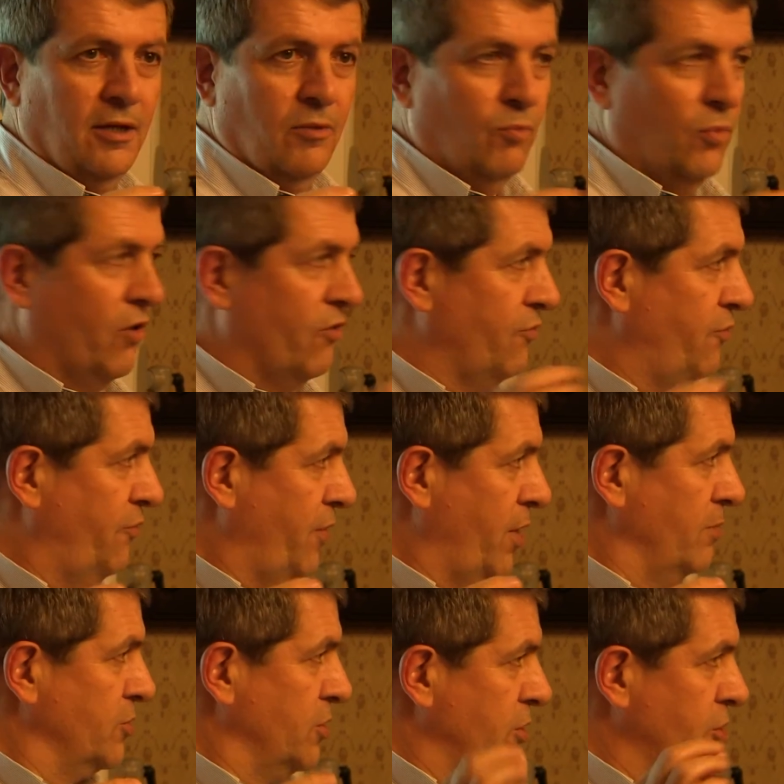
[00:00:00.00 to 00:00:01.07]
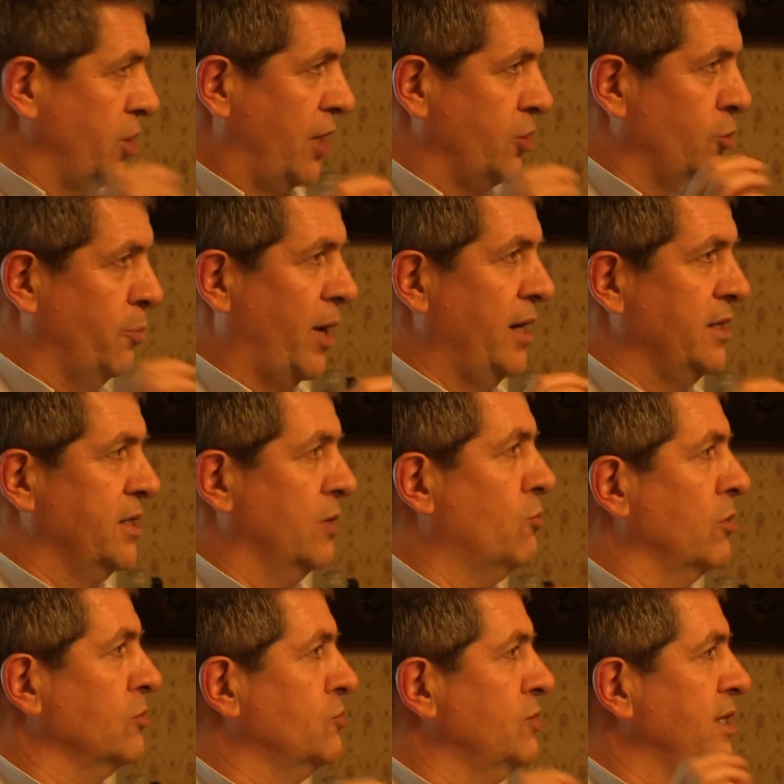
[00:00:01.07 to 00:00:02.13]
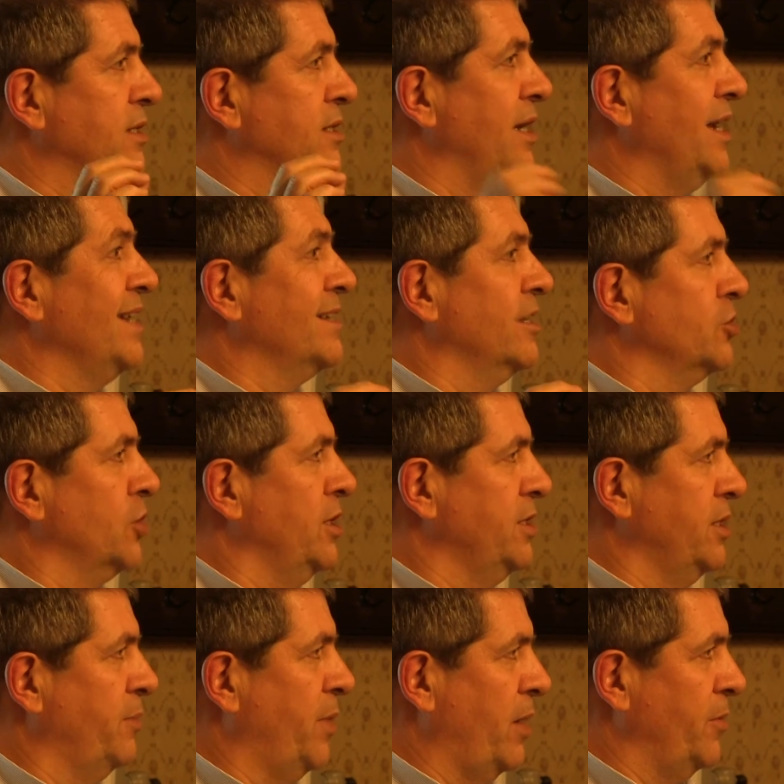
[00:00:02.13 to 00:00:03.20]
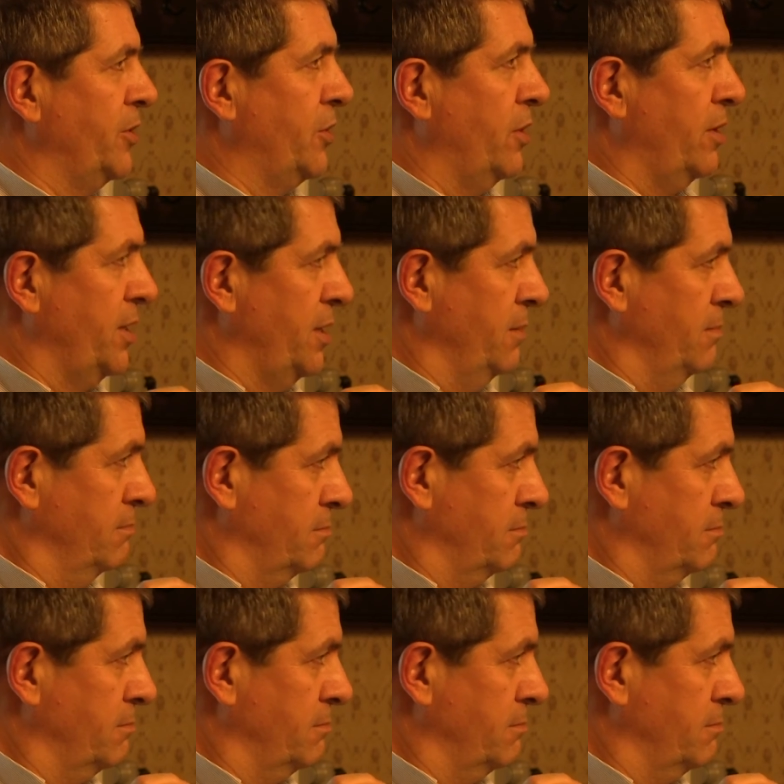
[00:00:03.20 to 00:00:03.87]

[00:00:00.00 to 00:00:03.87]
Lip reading: both firms charge a price equal to this essentiality parameter, E.